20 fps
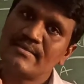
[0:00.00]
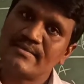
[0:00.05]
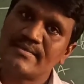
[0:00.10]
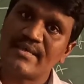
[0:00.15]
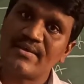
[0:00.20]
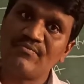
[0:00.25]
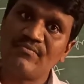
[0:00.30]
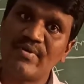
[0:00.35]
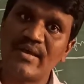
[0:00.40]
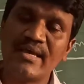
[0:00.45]

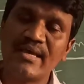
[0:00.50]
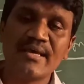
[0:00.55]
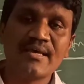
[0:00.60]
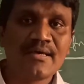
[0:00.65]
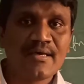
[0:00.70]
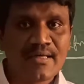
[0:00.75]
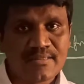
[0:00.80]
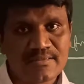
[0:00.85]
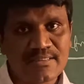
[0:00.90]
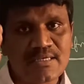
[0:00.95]
Same
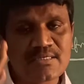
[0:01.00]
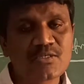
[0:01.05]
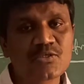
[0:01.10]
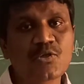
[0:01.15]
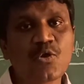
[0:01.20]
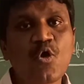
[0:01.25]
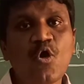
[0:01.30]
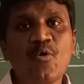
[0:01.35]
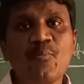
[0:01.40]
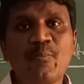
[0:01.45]
way, the
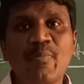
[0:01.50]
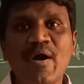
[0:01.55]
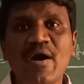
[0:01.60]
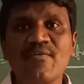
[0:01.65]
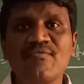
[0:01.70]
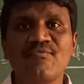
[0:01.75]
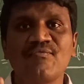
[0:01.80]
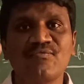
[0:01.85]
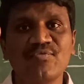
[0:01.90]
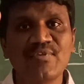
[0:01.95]
slope
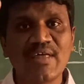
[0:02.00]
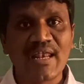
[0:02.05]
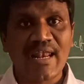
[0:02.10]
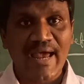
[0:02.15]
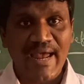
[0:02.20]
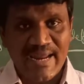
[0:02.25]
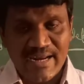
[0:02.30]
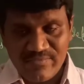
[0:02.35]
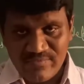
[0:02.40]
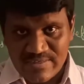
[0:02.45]
of the
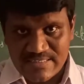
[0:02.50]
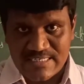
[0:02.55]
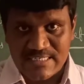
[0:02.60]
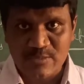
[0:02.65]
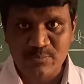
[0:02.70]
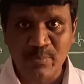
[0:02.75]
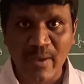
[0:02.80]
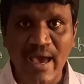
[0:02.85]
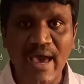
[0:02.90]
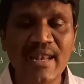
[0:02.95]
line which
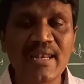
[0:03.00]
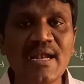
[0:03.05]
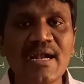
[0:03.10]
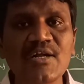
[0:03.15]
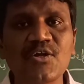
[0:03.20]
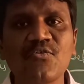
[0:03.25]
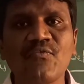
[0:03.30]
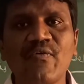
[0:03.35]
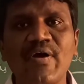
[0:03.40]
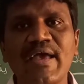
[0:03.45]
is
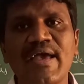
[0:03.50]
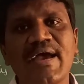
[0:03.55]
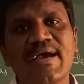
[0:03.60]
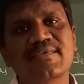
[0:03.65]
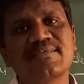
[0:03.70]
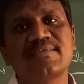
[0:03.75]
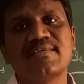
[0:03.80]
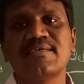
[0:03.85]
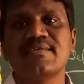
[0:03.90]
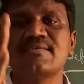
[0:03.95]
parallel to
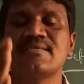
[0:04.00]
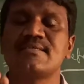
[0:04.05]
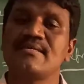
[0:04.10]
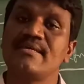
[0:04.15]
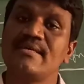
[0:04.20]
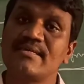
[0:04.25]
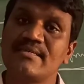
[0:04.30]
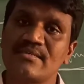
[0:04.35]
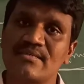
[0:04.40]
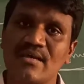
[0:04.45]
y-axis
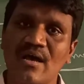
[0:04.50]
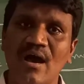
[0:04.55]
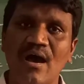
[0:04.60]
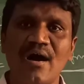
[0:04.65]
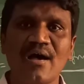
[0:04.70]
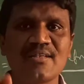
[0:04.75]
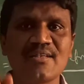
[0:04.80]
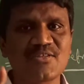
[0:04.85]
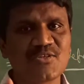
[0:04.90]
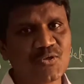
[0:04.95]
is
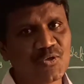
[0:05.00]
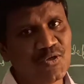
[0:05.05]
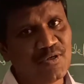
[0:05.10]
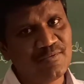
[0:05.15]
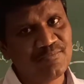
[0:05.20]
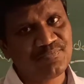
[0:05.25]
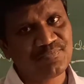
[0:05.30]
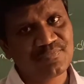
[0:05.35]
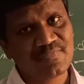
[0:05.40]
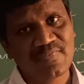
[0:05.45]

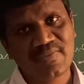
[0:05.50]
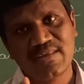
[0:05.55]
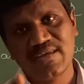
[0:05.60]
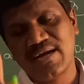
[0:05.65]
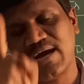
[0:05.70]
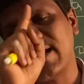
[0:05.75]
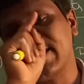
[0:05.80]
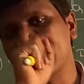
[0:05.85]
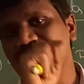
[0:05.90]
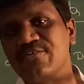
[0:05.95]
also
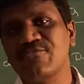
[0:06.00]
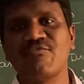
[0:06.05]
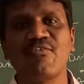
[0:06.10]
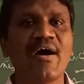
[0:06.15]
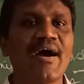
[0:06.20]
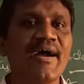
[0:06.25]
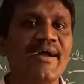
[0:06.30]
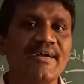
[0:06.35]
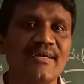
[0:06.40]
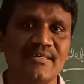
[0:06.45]

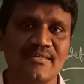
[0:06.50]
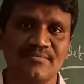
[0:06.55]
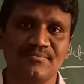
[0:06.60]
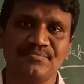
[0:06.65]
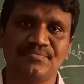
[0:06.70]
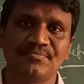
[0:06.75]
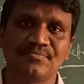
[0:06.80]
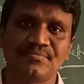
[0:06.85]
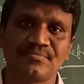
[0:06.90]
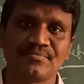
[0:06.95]
undefined.
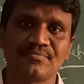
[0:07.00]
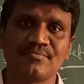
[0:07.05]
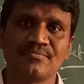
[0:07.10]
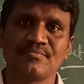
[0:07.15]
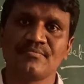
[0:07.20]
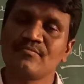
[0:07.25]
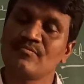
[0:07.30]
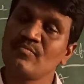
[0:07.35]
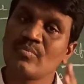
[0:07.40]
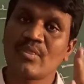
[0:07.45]

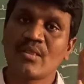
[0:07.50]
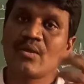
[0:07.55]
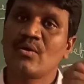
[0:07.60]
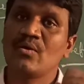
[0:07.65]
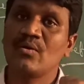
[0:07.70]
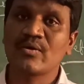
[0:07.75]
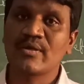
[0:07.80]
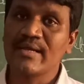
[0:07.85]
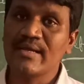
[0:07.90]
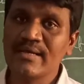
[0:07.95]

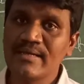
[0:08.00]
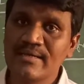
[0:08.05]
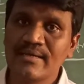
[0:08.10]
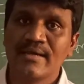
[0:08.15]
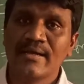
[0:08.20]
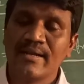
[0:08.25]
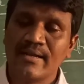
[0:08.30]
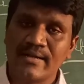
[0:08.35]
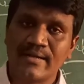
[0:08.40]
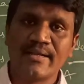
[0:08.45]

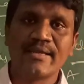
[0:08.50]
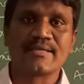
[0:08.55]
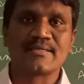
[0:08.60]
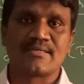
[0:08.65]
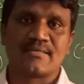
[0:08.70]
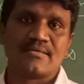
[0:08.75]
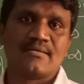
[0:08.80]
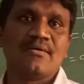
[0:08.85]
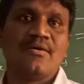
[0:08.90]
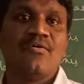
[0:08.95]
Okay,
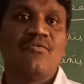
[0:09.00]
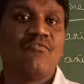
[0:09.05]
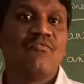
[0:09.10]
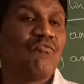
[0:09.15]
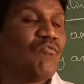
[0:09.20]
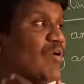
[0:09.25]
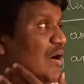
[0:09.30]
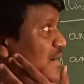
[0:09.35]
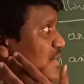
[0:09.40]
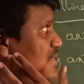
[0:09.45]
next,
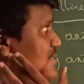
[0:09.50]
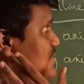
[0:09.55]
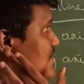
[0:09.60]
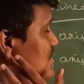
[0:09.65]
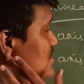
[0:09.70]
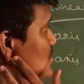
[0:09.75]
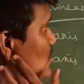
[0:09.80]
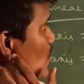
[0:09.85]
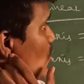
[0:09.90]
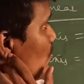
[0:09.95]
what is
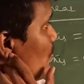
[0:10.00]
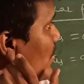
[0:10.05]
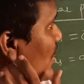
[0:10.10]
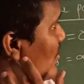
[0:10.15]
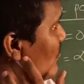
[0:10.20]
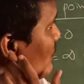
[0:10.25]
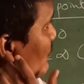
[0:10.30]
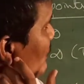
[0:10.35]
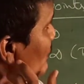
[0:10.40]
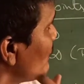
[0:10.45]
the slope
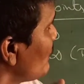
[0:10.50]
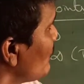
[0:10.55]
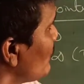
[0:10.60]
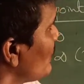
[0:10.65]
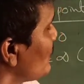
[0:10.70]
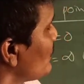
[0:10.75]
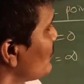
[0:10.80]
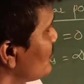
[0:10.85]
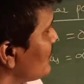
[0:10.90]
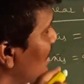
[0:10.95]
of
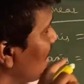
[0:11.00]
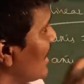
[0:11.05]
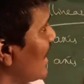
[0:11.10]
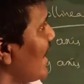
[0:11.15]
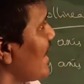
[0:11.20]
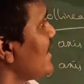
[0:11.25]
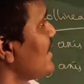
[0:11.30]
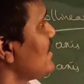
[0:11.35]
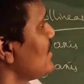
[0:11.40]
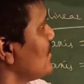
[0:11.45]
the
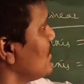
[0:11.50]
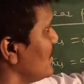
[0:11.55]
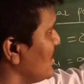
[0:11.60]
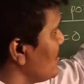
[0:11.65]
line?